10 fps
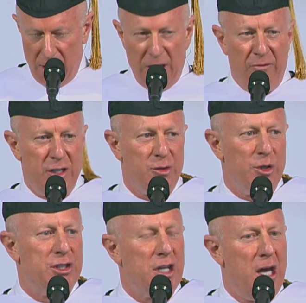
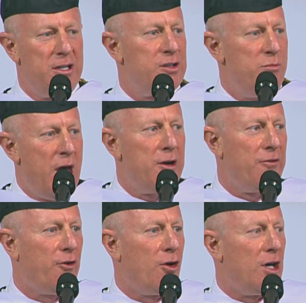Invisible Sun is a
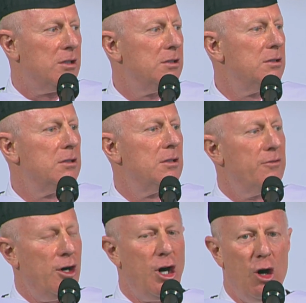metaphor
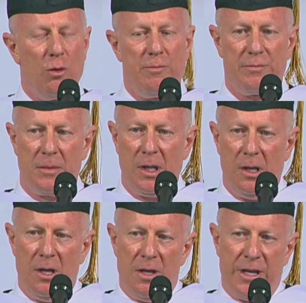for hope.
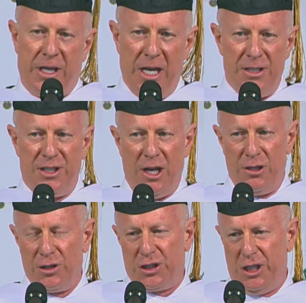The kids that
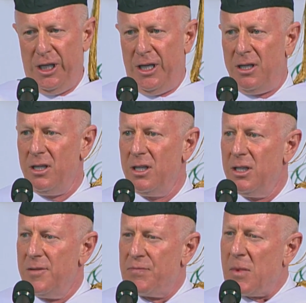you'll see
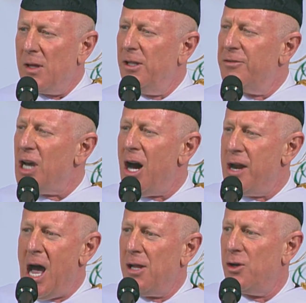live down
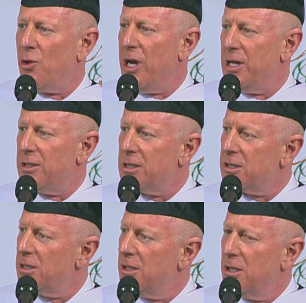
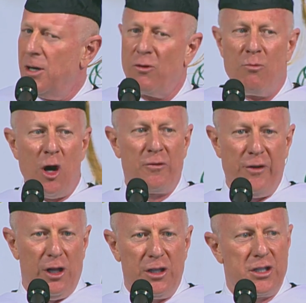alleyways, in remote
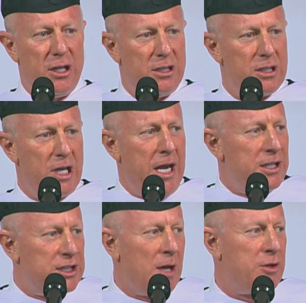villages, and
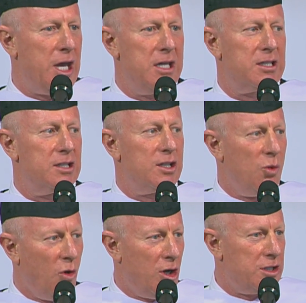in some cases
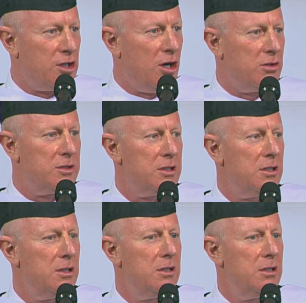in war zones.